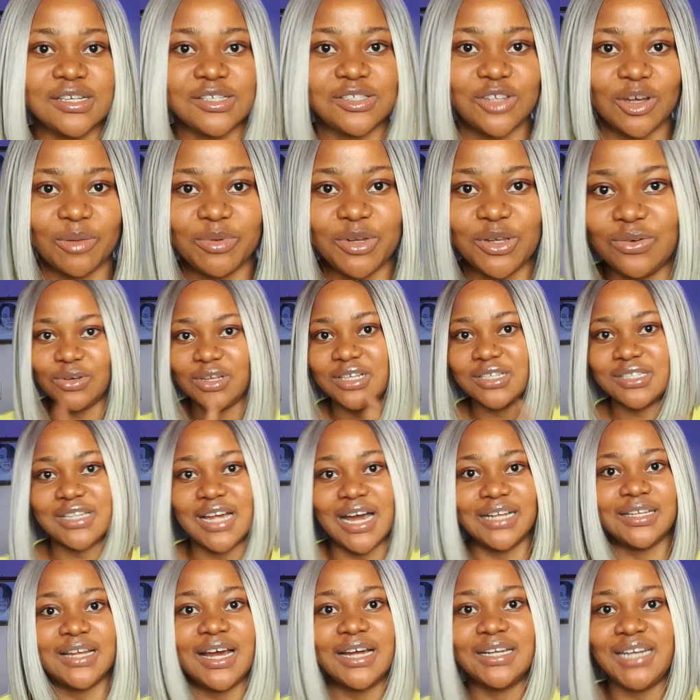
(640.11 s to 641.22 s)
W, this,
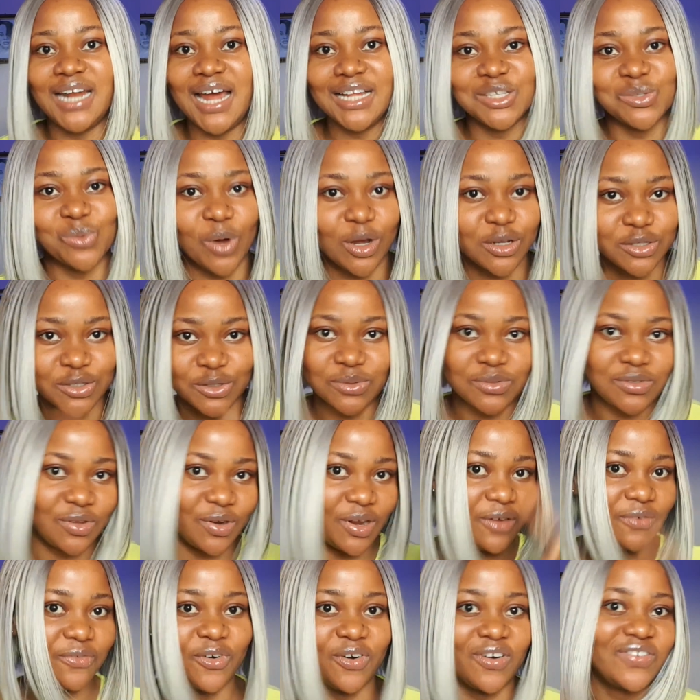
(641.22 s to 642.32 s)
that's 1, 2,
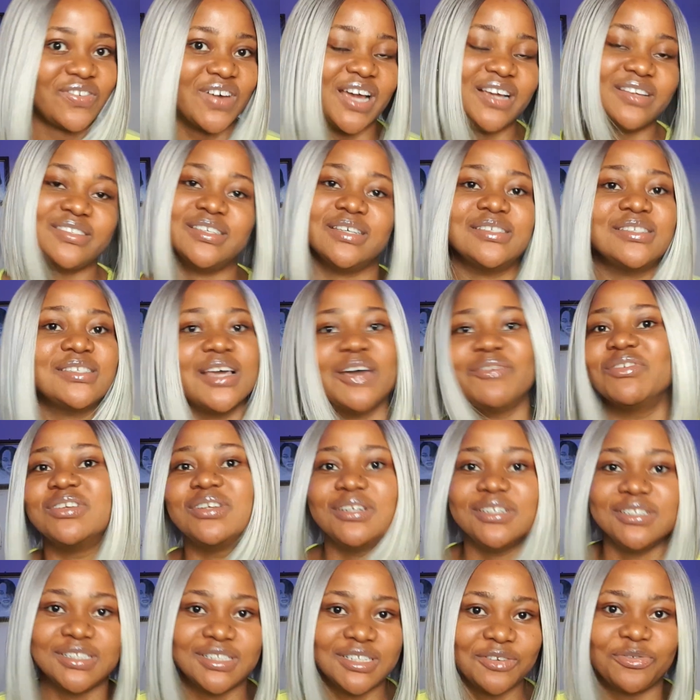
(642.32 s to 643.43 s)
3, 4, 5, 6, 7
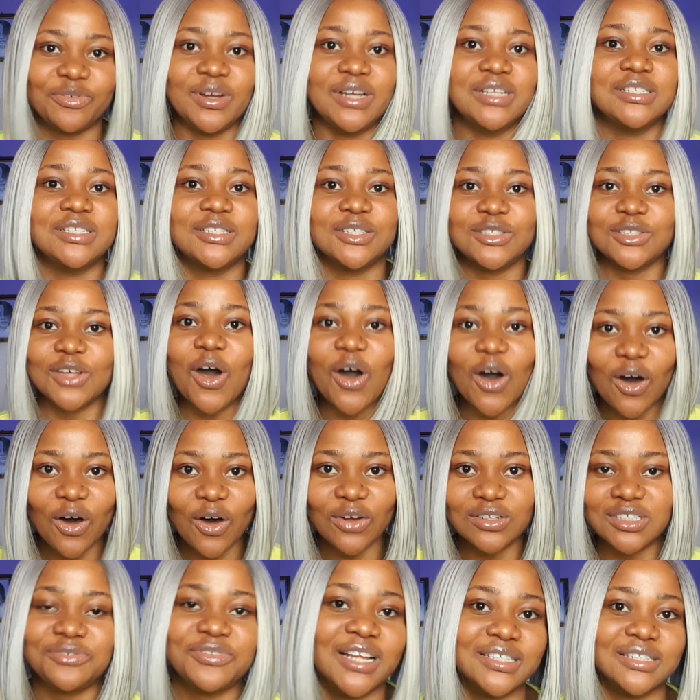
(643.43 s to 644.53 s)
different
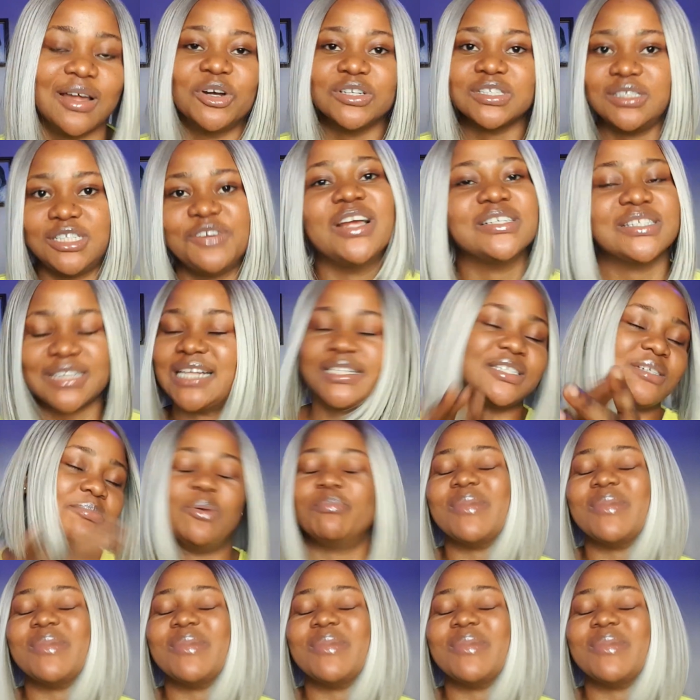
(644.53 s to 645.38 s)
numbers, different capital